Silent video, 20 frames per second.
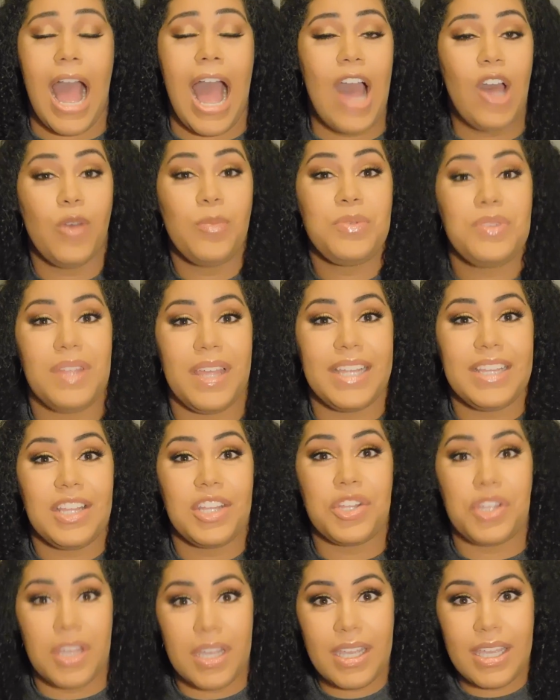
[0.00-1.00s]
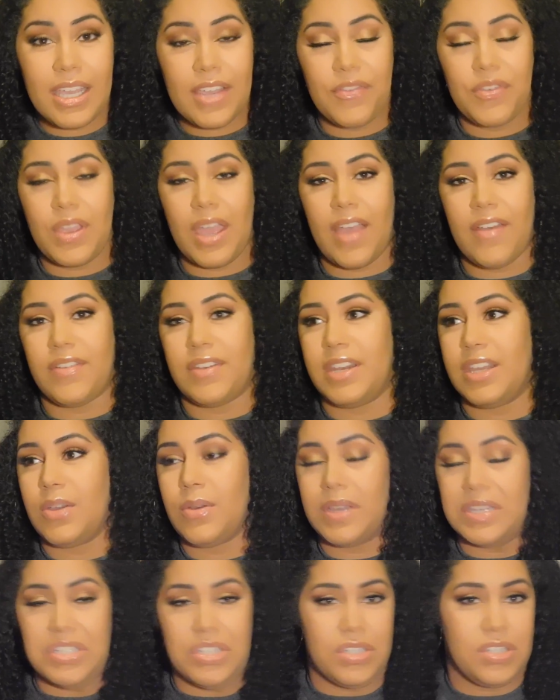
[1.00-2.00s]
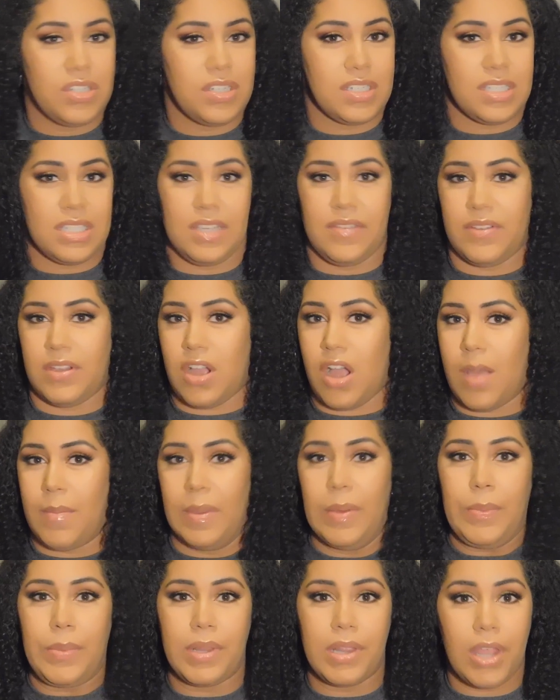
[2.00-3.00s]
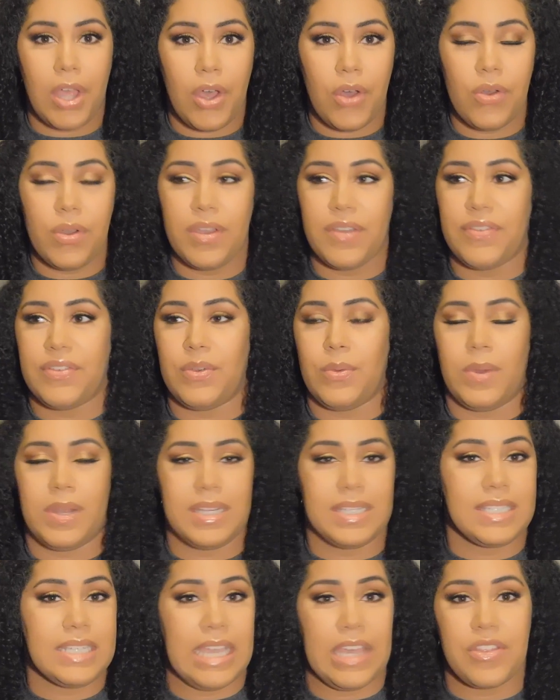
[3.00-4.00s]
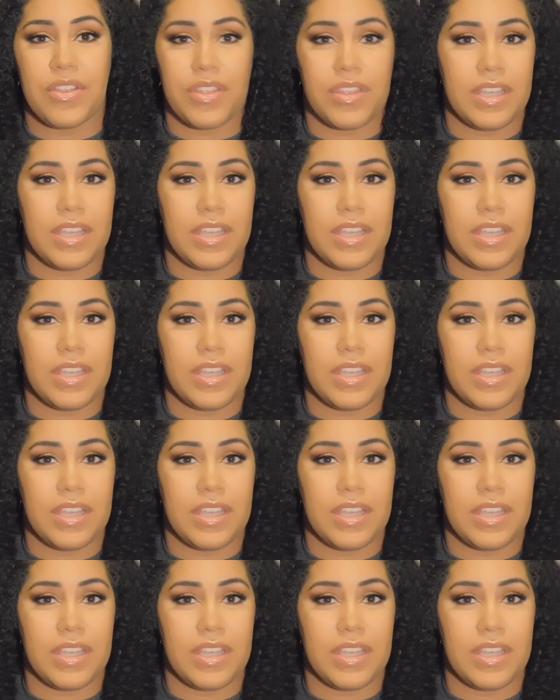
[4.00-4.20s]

I hope you like the look. If you have any questions, just leave a comment below. If you want to see other